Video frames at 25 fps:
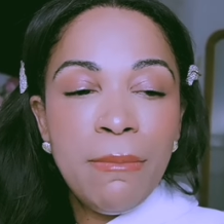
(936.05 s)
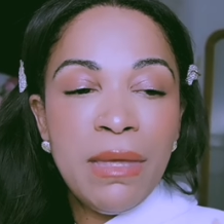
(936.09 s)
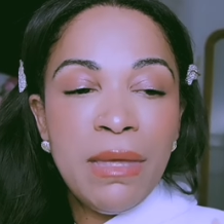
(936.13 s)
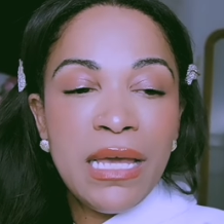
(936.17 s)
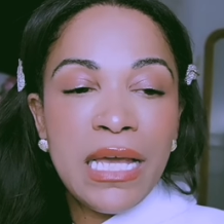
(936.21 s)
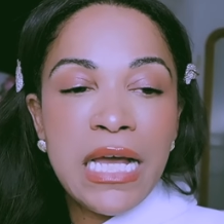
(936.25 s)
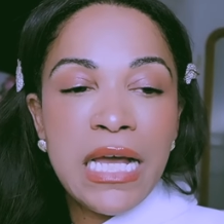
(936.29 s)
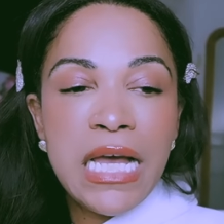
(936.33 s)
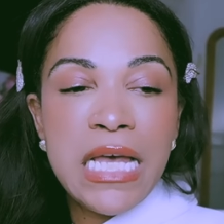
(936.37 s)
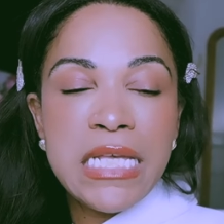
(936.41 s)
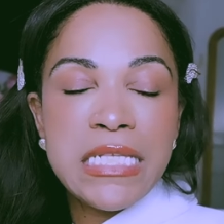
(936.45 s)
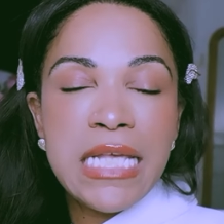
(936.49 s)

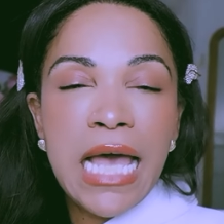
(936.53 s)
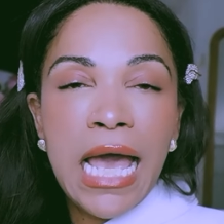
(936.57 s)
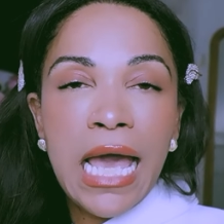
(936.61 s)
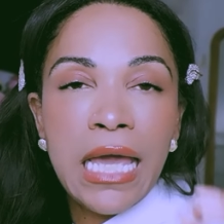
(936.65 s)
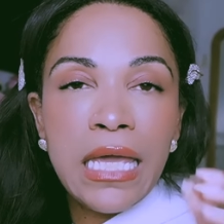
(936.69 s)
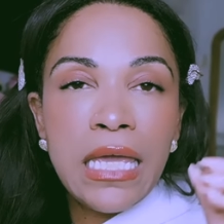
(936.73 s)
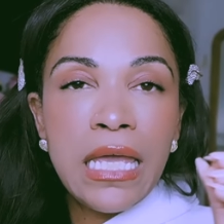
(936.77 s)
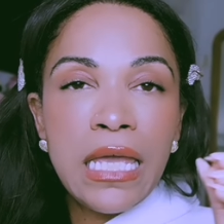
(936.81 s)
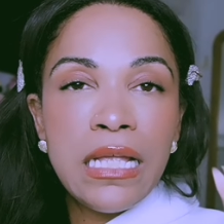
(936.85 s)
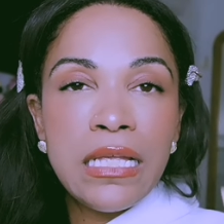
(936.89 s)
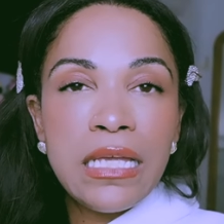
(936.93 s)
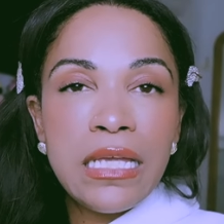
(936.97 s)
Because I
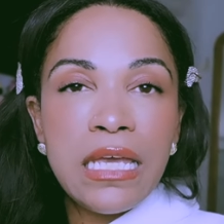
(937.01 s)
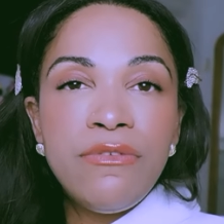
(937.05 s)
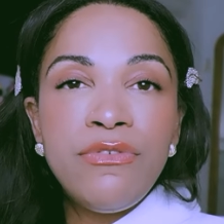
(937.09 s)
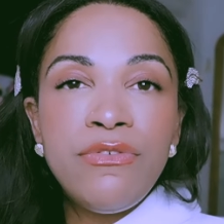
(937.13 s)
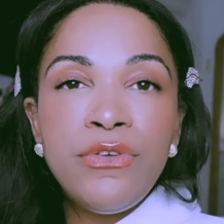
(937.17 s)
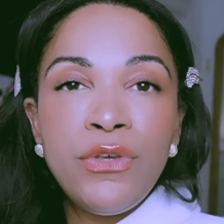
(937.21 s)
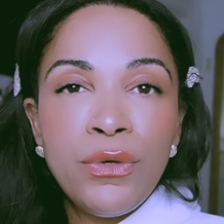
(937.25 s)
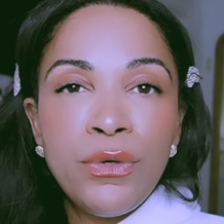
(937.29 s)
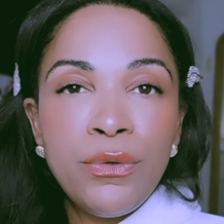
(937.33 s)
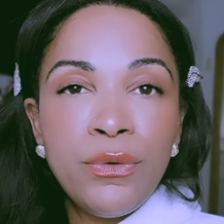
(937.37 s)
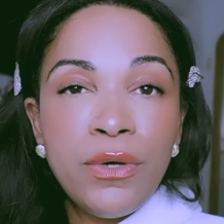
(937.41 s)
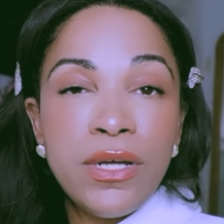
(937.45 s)
can give
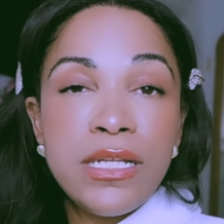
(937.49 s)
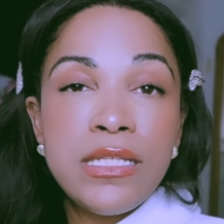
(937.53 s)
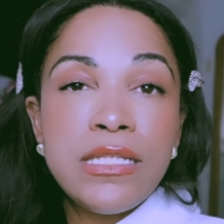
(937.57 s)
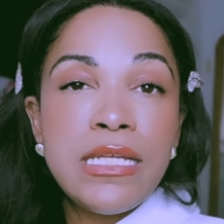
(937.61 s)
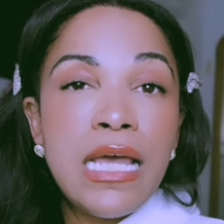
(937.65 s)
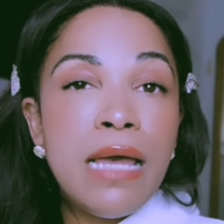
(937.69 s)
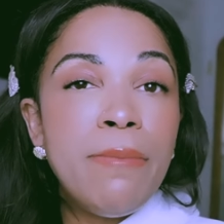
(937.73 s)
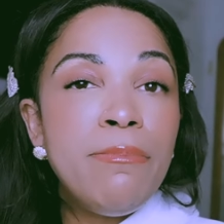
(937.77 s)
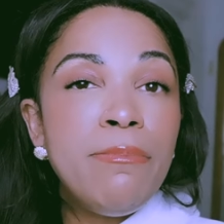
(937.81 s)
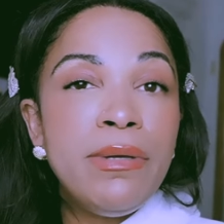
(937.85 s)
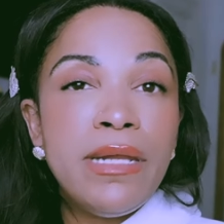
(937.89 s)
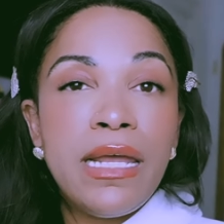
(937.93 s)
you a
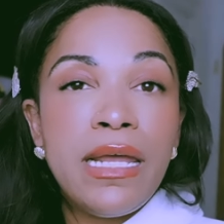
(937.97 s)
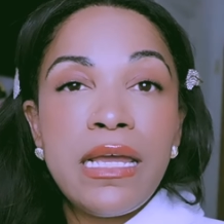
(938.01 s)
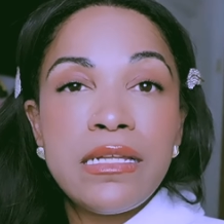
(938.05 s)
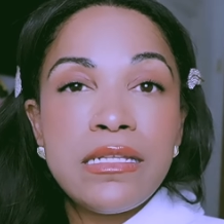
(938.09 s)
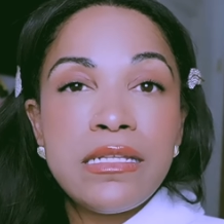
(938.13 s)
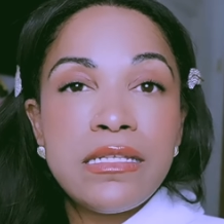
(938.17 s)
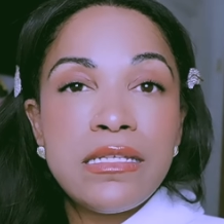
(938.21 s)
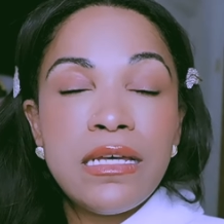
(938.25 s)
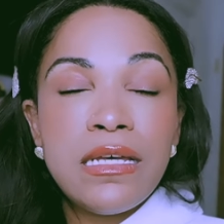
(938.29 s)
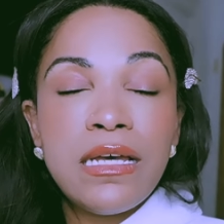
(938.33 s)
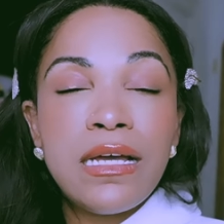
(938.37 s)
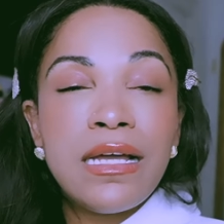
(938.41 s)

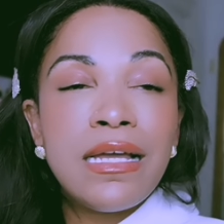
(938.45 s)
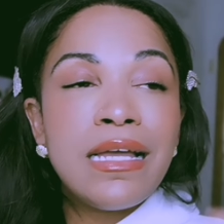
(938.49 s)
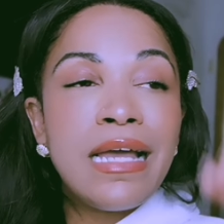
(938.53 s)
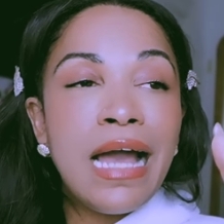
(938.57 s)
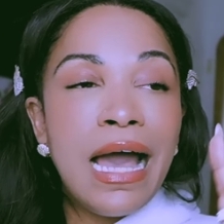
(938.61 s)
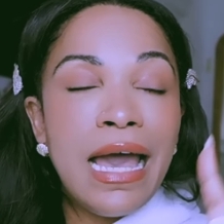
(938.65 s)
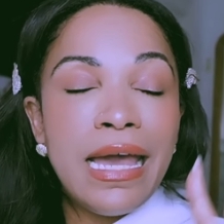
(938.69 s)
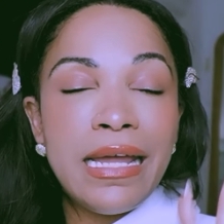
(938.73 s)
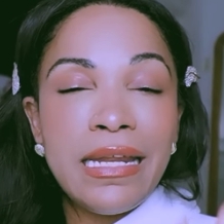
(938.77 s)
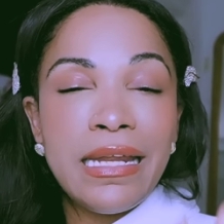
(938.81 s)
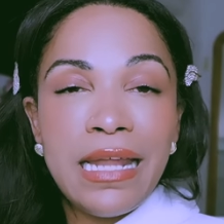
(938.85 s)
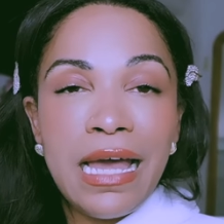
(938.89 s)
template, a
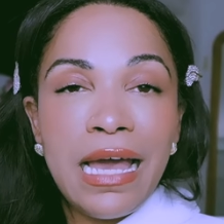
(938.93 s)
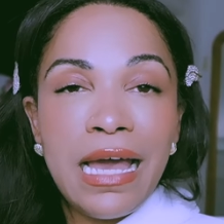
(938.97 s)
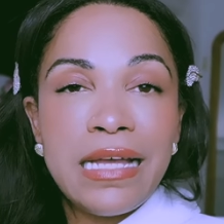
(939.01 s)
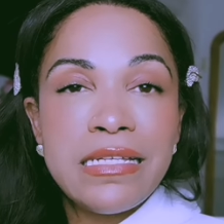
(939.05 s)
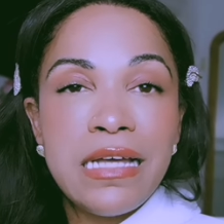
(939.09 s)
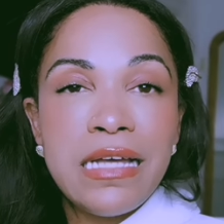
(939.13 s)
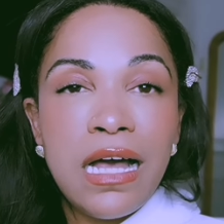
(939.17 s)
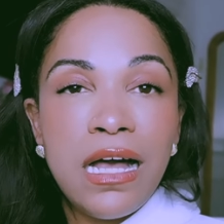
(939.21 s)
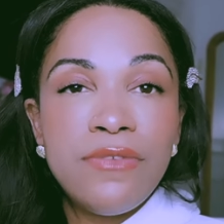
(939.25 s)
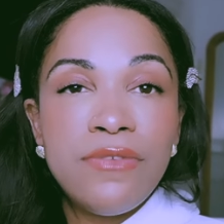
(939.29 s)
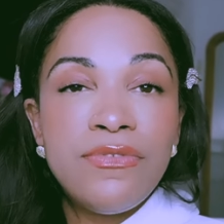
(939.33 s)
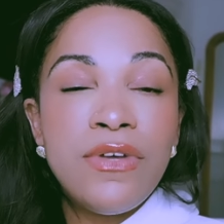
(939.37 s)
guideline
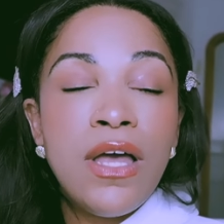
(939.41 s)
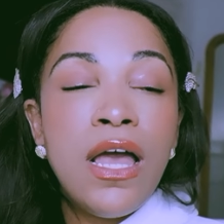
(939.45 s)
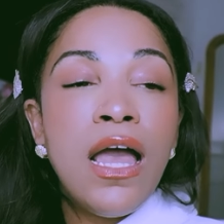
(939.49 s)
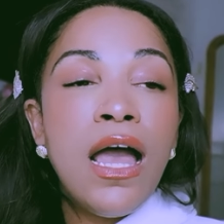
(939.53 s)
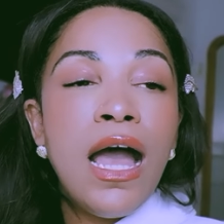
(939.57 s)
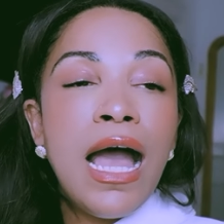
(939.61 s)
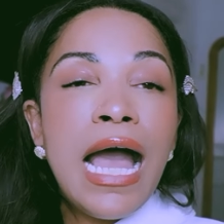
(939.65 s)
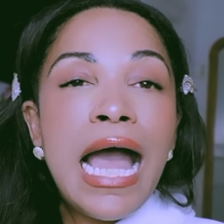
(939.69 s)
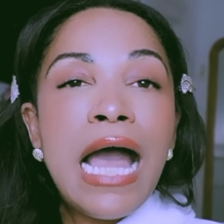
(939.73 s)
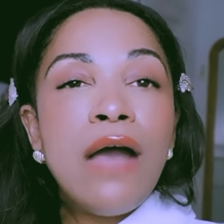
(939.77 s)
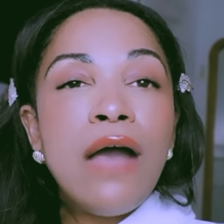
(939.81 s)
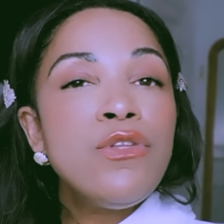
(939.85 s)
of
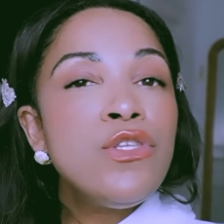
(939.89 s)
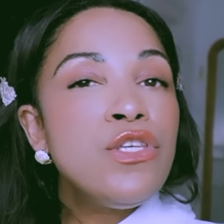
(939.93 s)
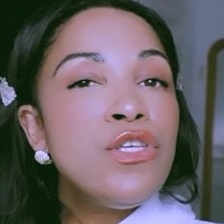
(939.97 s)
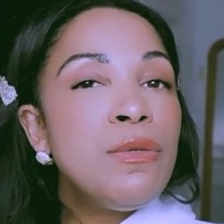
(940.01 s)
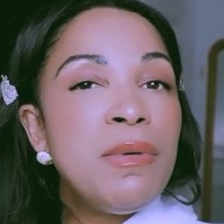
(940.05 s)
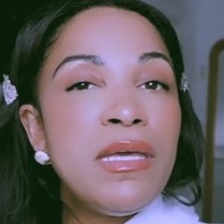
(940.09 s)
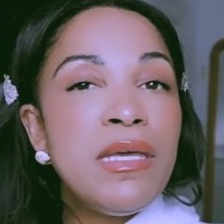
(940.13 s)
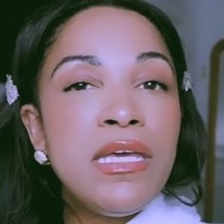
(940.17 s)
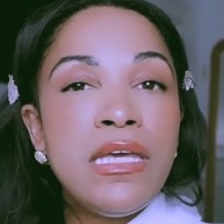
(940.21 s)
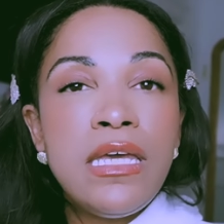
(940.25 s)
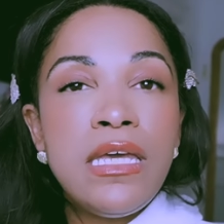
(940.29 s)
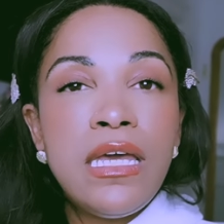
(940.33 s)
how to
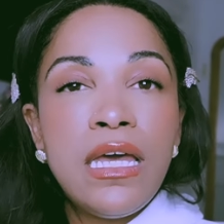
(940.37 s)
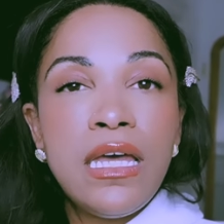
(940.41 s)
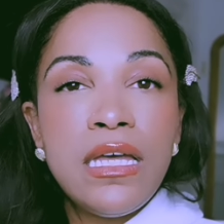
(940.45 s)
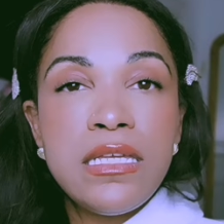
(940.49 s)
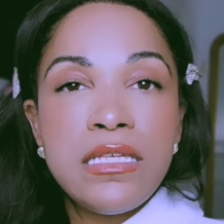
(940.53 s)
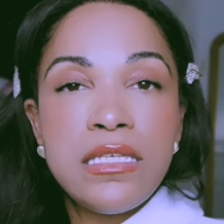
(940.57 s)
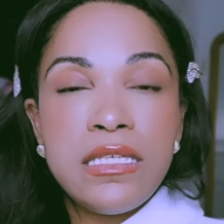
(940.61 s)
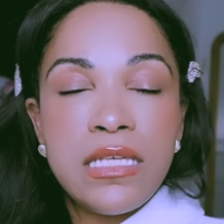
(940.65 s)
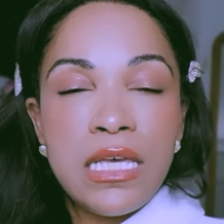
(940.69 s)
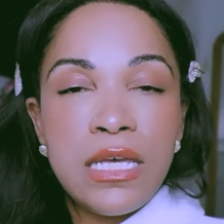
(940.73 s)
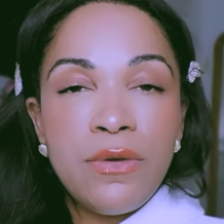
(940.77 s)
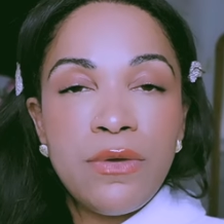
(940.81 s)
be a
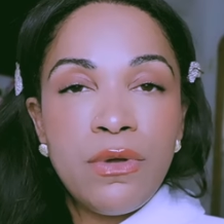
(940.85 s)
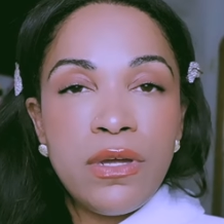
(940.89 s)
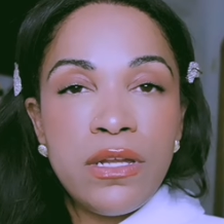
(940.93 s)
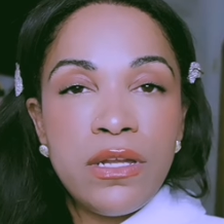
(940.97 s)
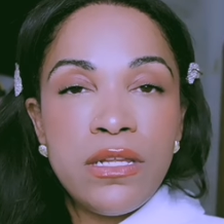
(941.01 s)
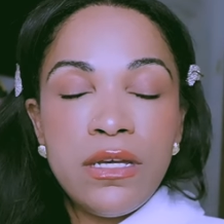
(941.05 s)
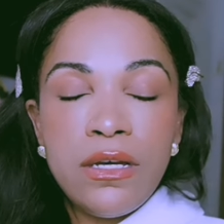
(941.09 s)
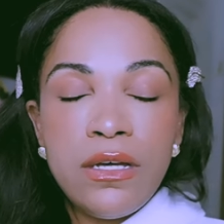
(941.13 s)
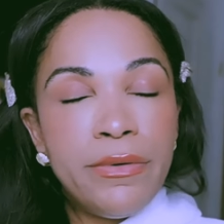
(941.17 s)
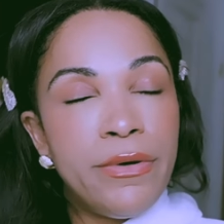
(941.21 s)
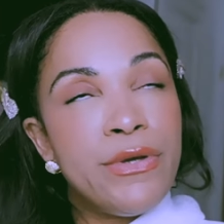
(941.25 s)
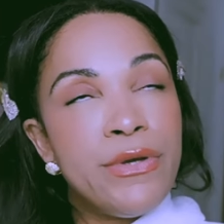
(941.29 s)

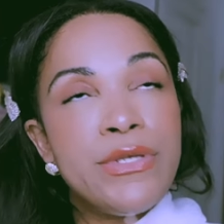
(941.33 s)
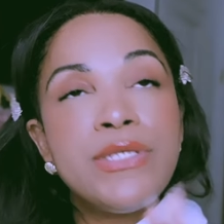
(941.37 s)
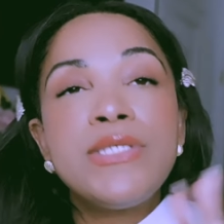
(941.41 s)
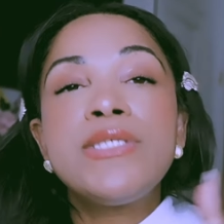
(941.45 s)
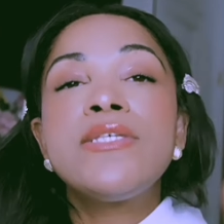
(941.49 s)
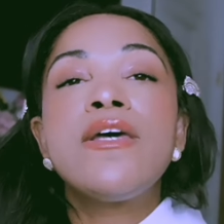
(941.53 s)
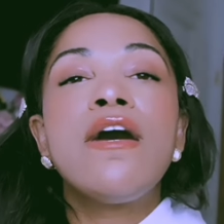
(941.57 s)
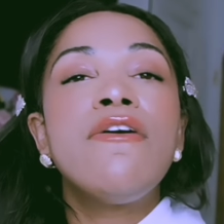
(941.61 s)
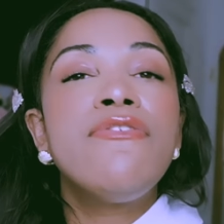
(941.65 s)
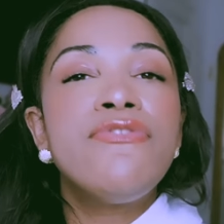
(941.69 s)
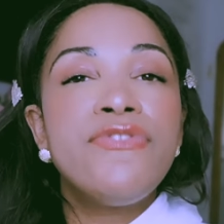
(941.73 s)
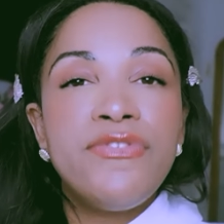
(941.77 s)
sacred or
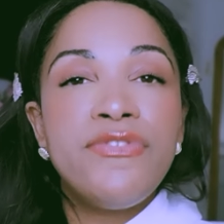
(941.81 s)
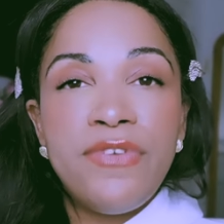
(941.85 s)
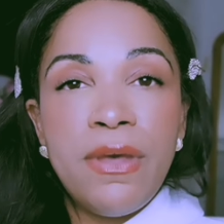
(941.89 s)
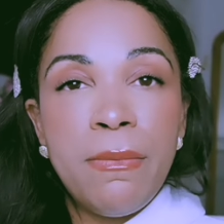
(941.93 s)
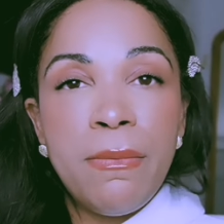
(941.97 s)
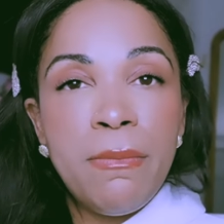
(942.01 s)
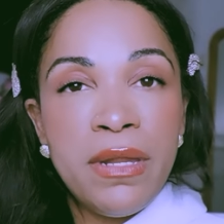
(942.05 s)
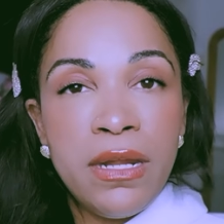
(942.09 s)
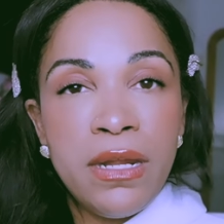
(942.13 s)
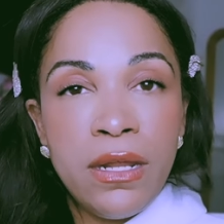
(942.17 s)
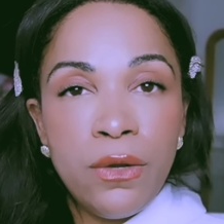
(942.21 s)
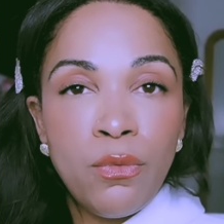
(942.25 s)
soft
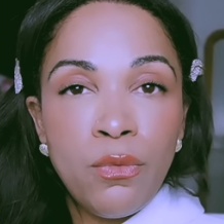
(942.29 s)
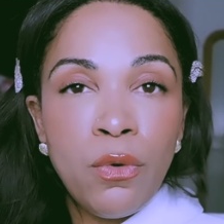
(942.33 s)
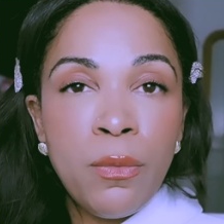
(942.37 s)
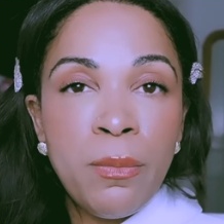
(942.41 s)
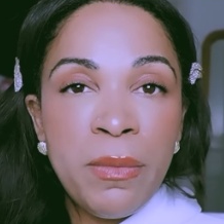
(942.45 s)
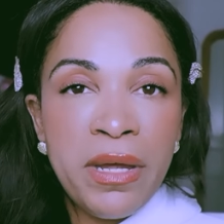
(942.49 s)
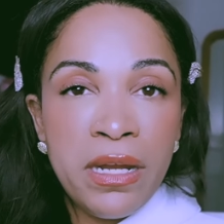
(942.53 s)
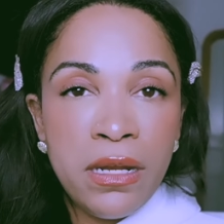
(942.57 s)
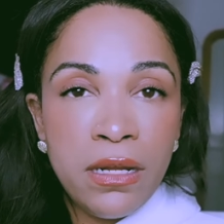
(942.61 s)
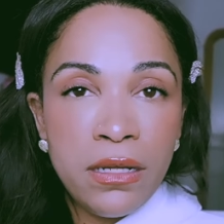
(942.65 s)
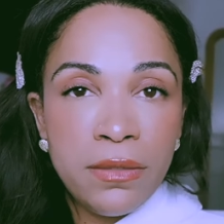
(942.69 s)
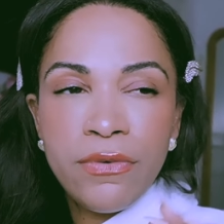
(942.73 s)
feminine
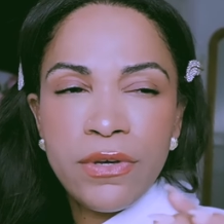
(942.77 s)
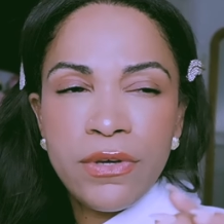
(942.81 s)
woman.